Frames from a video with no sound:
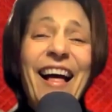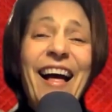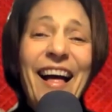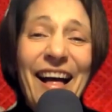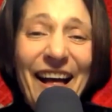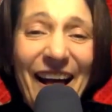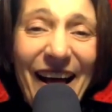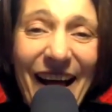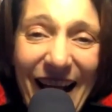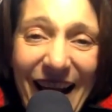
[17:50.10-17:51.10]
because you
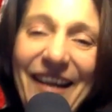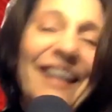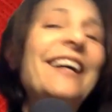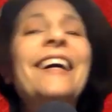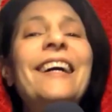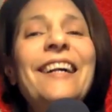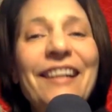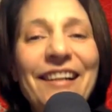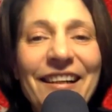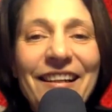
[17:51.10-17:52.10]
had to skate in groups. We're getting